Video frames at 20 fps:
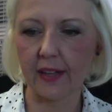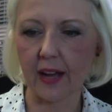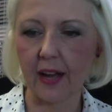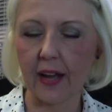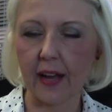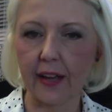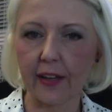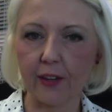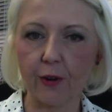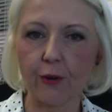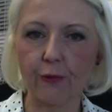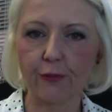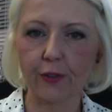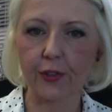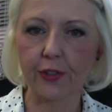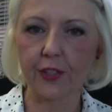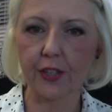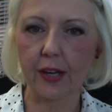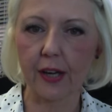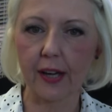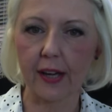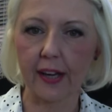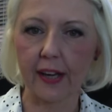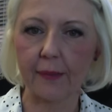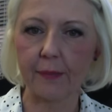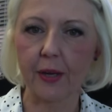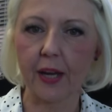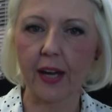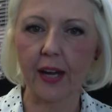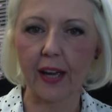I over
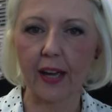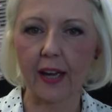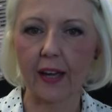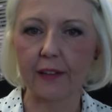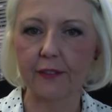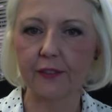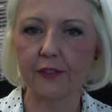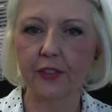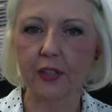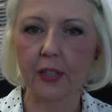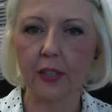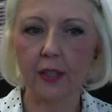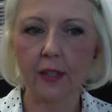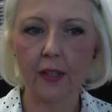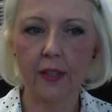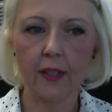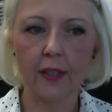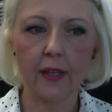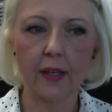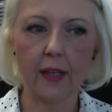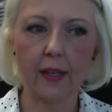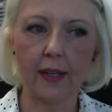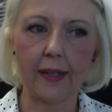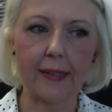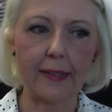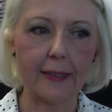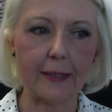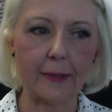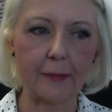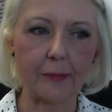time have
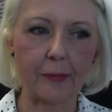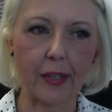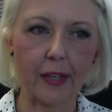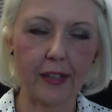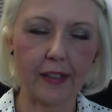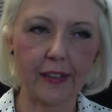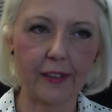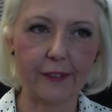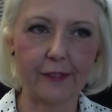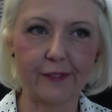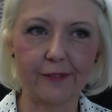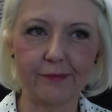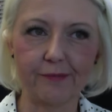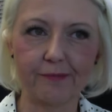kind of